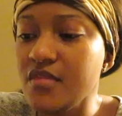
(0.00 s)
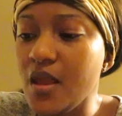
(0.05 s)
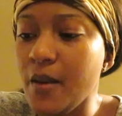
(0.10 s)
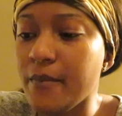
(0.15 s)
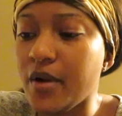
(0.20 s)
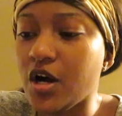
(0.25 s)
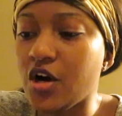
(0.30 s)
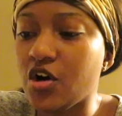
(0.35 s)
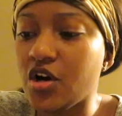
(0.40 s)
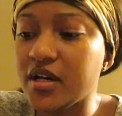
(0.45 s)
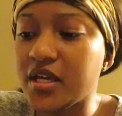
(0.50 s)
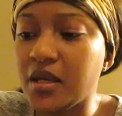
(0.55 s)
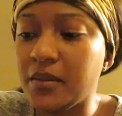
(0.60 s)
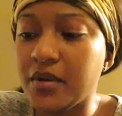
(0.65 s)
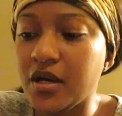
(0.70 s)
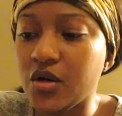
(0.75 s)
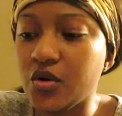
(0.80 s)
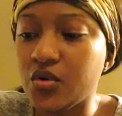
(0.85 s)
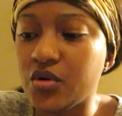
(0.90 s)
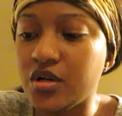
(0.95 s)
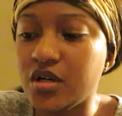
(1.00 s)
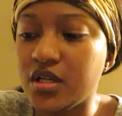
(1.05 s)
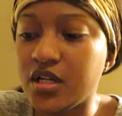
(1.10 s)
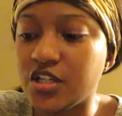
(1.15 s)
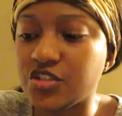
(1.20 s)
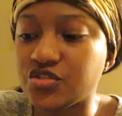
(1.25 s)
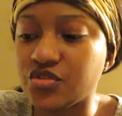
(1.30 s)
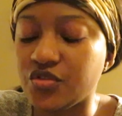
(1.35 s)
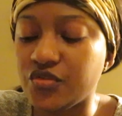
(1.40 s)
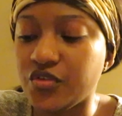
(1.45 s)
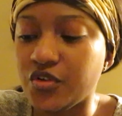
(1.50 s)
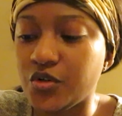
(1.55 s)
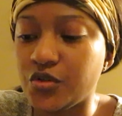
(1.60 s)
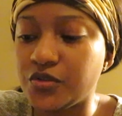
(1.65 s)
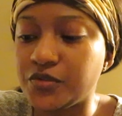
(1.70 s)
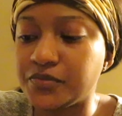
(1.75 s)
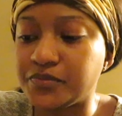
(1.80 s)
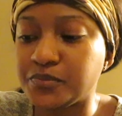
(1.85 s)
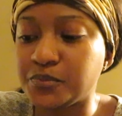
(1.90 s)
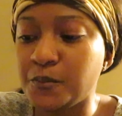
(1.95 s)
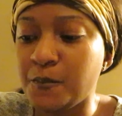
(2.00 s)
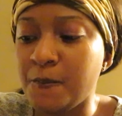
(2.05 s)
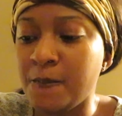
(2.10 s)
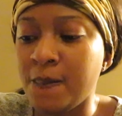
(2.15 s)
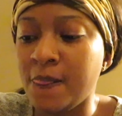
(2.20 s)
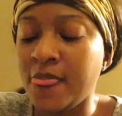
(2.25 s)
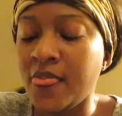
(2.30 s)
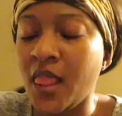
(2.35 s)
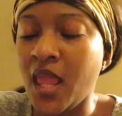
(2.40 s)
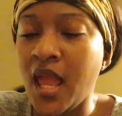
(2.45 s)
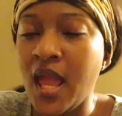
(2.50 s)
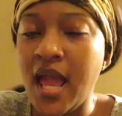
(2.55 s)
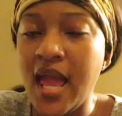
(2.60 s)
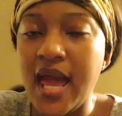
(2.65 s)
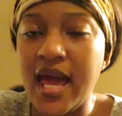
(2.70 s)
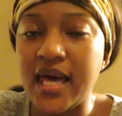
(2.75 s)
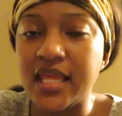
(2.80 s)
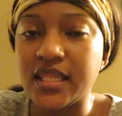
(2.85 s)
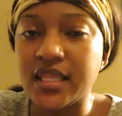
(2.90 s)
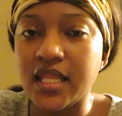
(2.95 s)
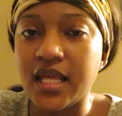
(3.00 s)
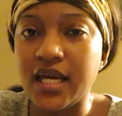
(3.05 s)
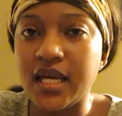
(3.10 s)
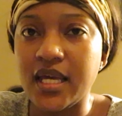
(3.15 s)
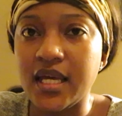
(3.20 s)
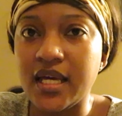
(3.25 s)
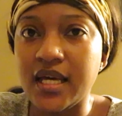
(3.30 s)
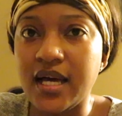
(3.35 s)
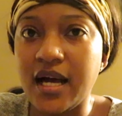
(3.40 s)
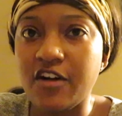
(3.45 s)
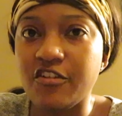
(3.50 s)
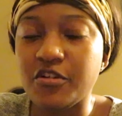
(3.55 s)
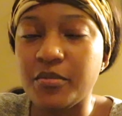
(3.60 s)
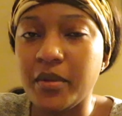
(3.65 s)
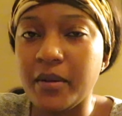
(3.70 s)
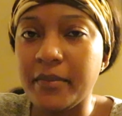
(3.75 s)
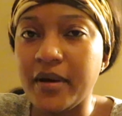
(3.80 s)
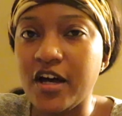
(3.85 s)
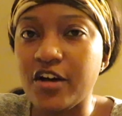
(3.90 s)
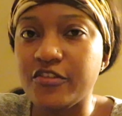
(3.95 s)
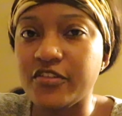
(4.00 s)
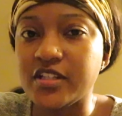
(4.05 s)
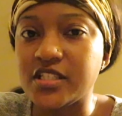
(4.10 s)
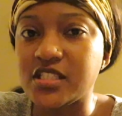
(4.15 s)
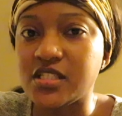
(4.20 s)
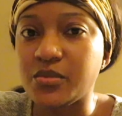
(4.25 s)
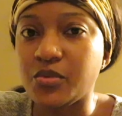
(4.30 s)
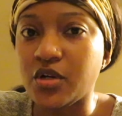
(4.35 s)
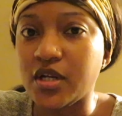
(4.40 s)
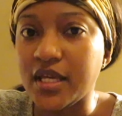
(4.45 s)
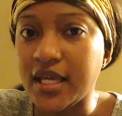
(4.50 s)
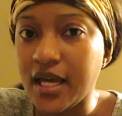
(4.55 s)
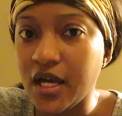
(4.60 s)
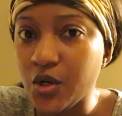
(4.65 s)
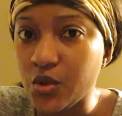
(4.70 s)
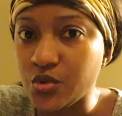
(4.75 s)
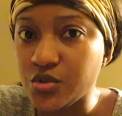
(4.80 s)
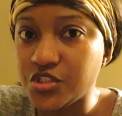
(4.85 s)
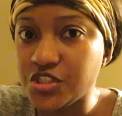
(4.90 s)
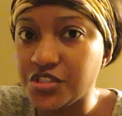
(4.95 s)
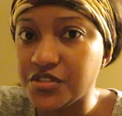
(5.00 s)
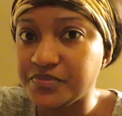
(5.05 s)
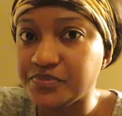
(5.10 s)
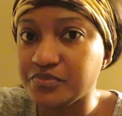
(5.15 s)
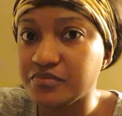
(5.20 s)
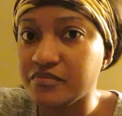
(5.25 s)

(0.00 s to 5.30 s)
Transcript: my car came back on. I drove home, and like I remember, I fell asleep on a couch.